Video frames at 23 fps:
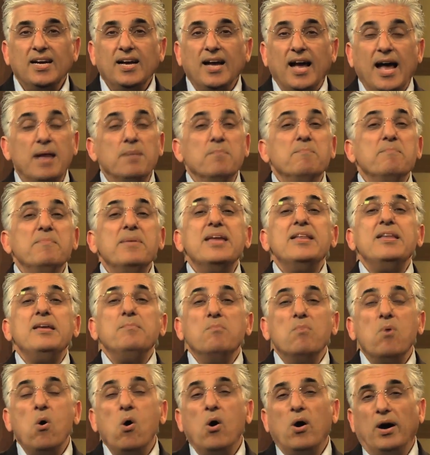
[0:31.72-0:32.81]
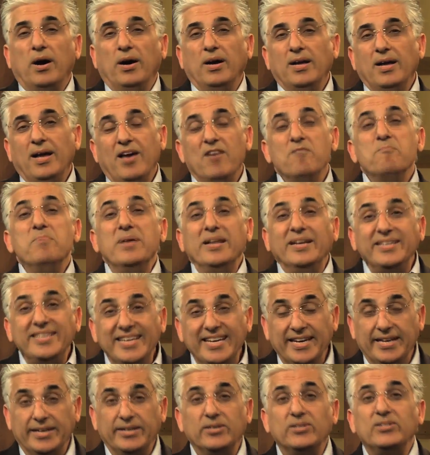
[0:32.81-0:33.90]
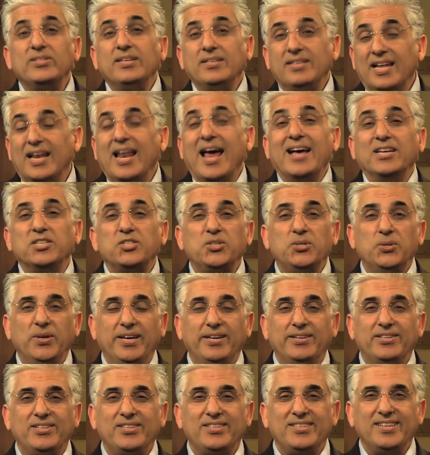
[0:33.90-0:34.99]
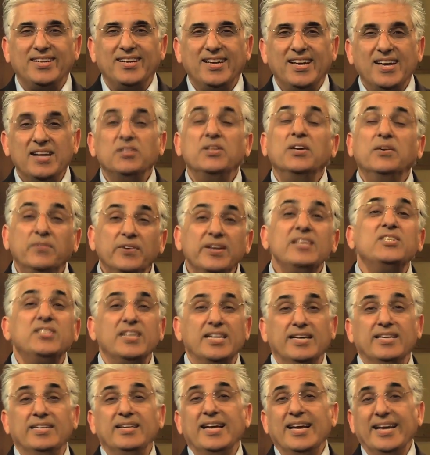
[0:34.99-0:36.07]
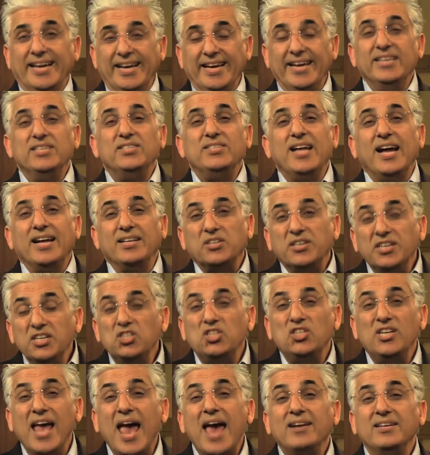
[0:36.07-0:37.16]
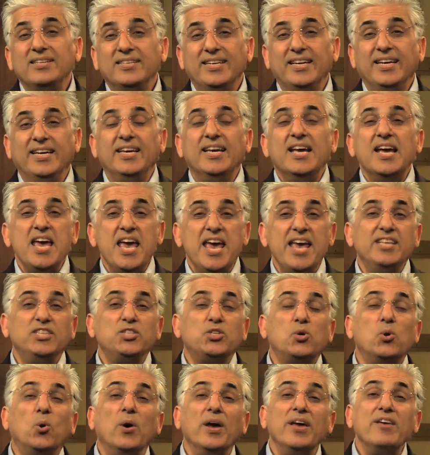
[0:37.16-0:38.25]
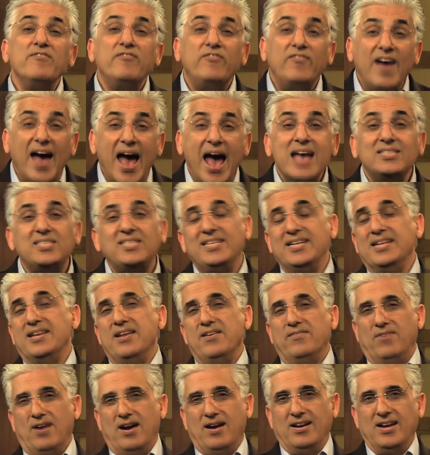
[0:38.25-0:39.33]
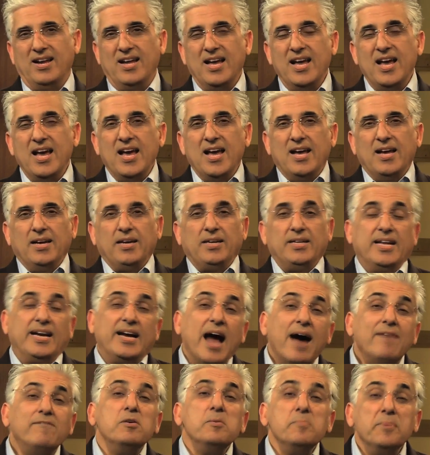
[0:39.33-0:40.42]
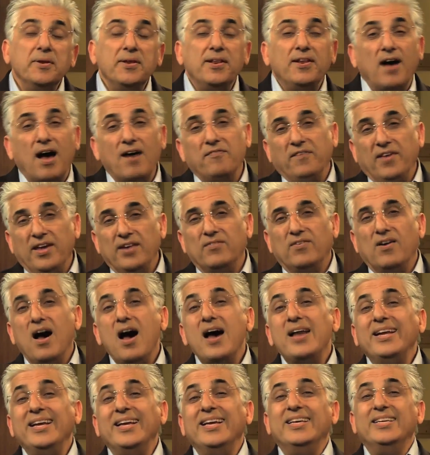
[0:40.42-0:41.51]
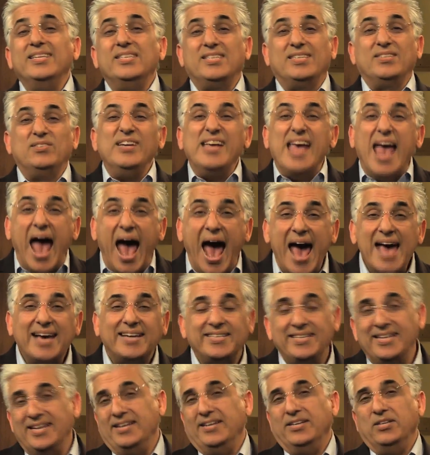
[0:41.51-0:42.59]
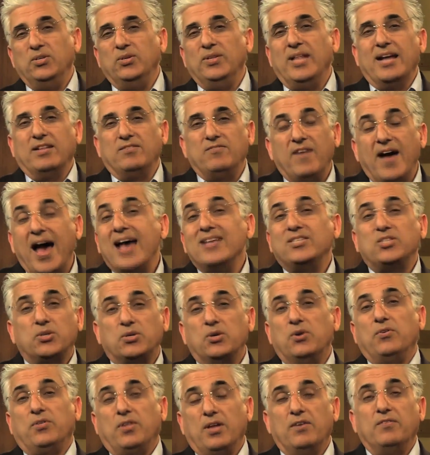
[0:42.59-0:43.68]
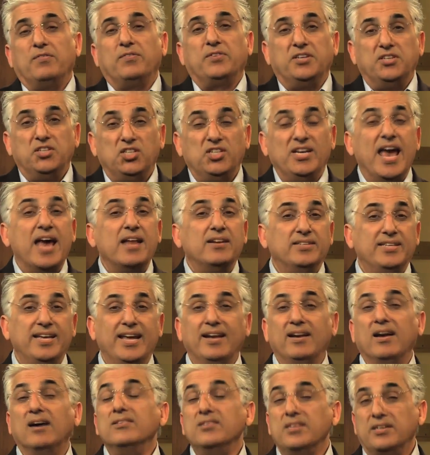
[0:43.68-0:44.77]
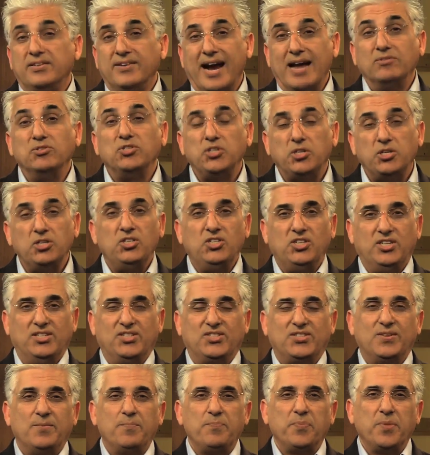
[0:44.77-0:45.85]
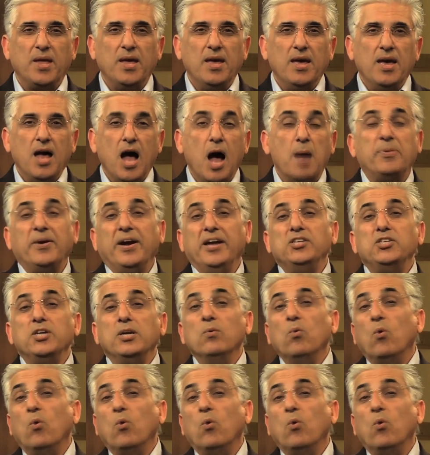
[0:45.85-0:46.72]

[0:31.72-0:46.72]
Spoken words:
and many more have been killed the last 2 years? The reason is that Christianity is growing fast in Iran. The government of Iran is reacting to that fast growth of Christianity in underground churches. Operation